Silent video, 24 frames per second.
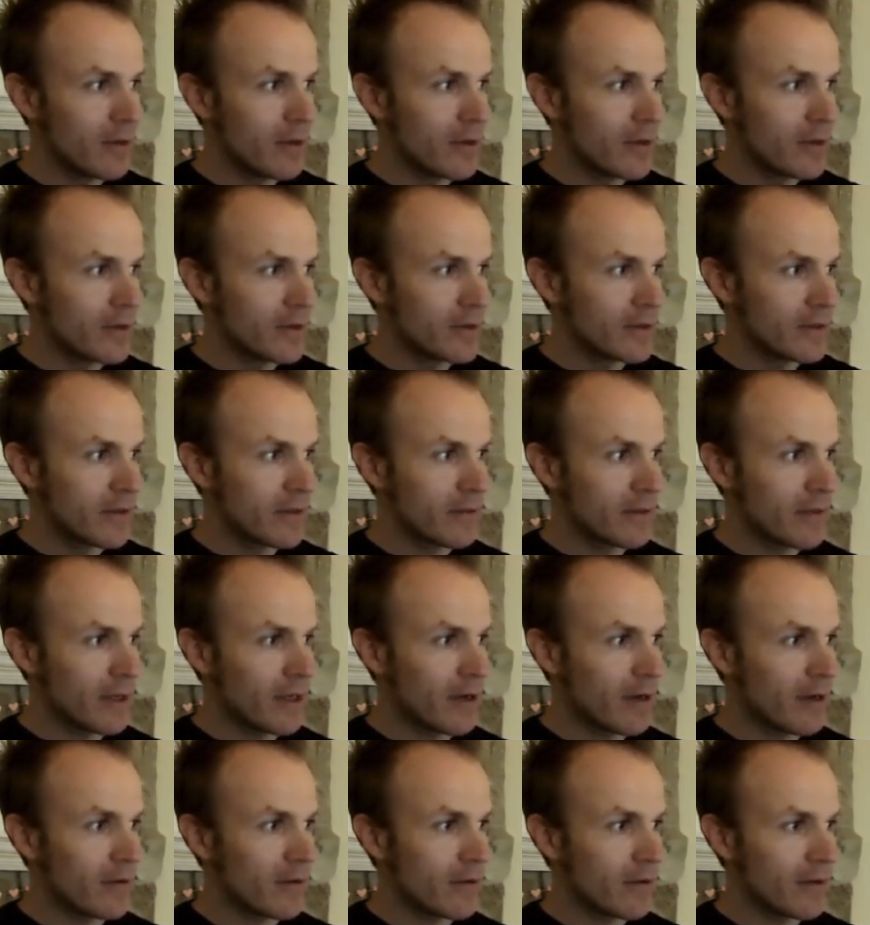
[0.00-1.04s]
So we go
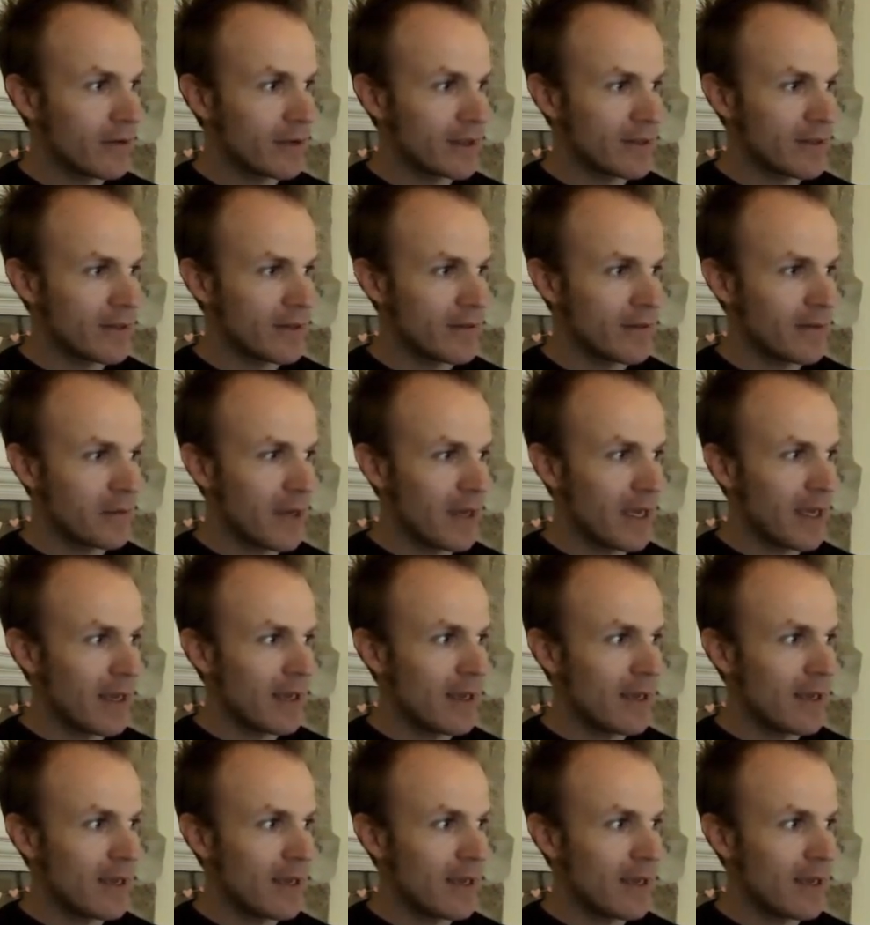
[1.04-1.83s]
the rest of the way.